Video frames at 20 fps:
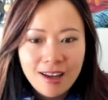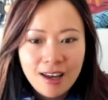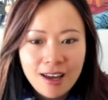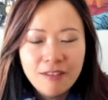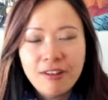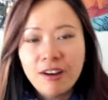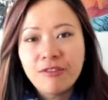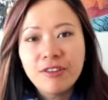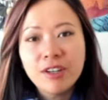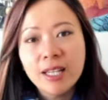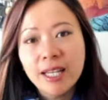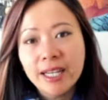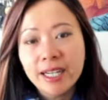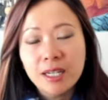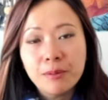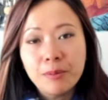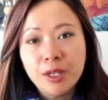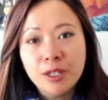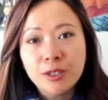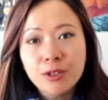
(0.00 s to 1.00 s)
If I feel like I
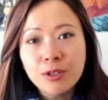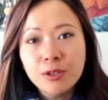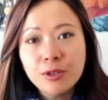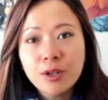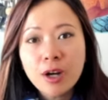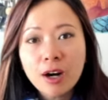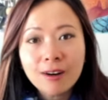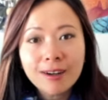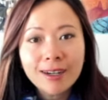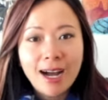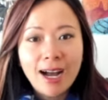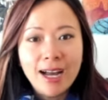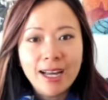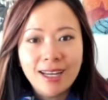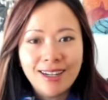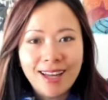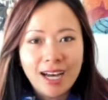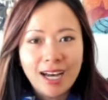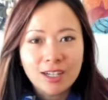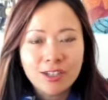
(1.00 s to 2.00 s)
appear too dark, I
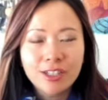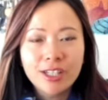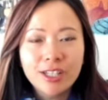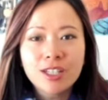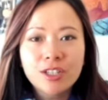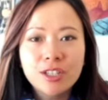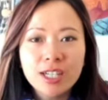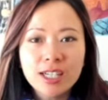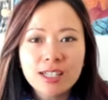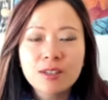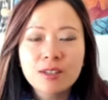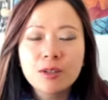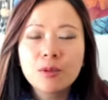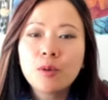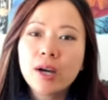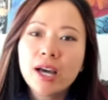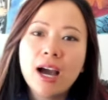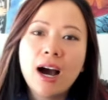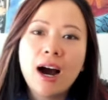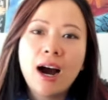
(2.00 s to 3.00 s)
can actually adjust the
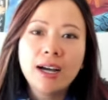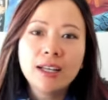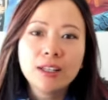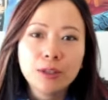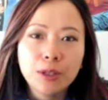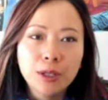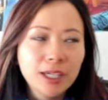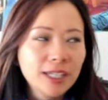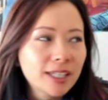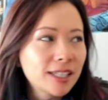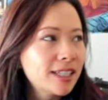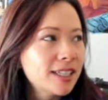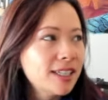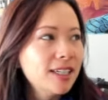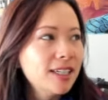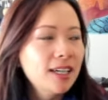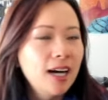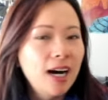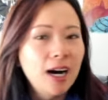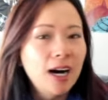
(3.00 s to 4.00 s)
way I look
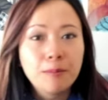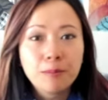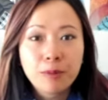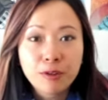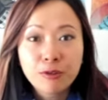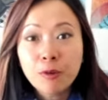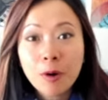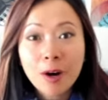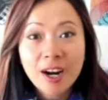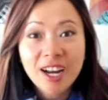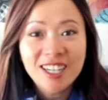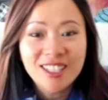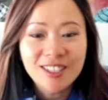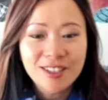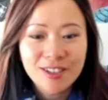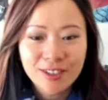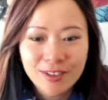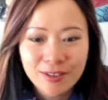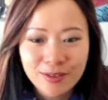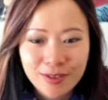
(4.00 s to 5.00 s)
before I
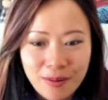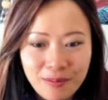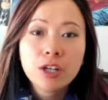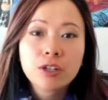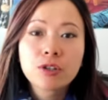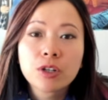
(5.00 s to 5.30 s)
enter the room.